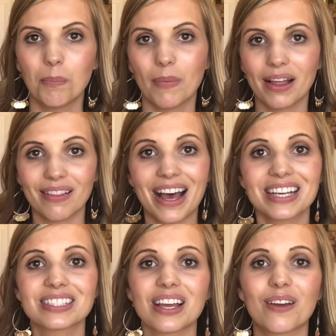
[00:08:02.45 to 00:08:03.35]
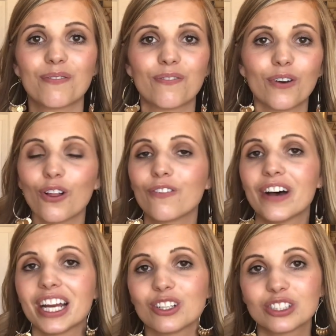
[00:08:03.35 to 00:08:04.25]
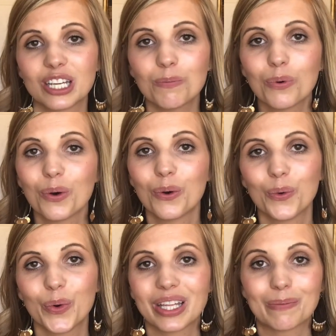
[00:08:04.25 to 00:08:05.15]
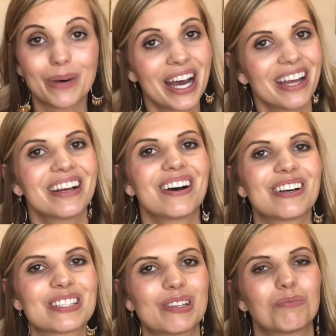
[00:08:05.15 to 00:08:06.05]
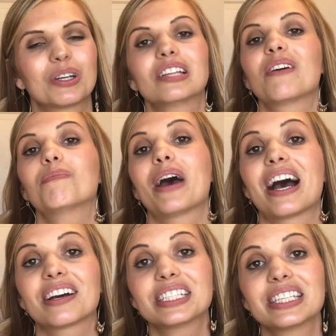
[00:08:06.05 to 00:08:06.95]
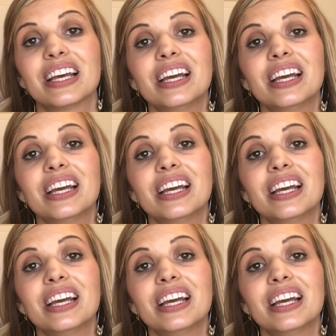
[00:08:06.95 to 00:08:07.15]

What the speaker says: My last and full final tip with buying awesome pre-loved bags